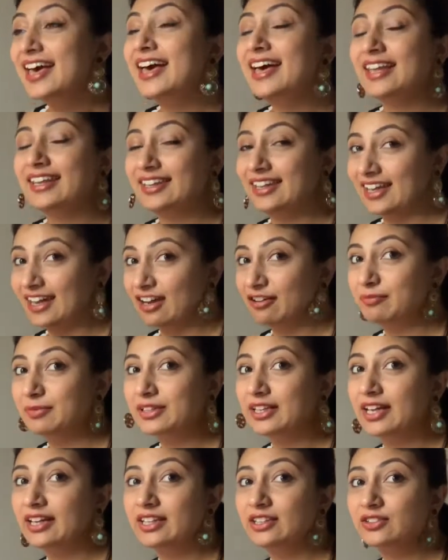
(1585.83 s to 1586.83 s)
They have been
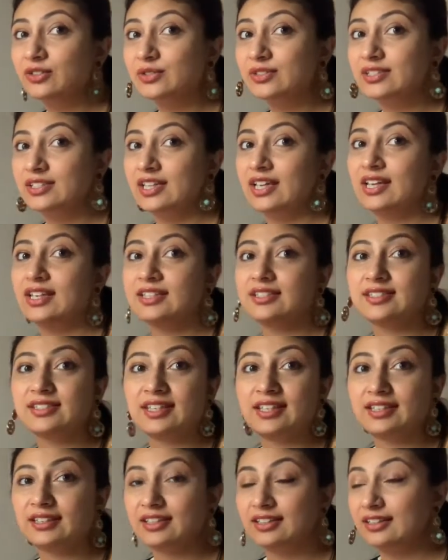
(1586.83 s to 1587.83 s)
getting those things,
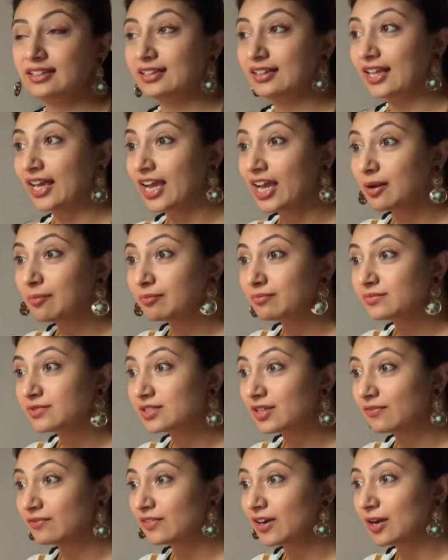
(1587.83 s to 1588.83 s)
seeing the name
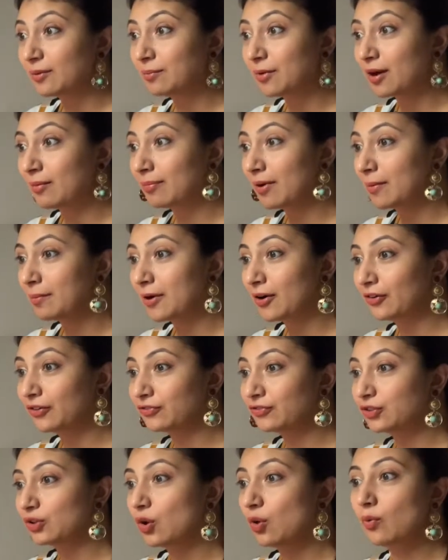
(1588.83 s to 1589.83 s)
somewhere pop up out
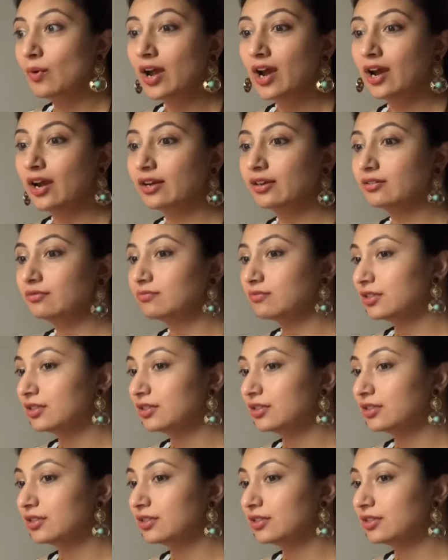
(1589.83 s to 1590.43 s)
of nowhere,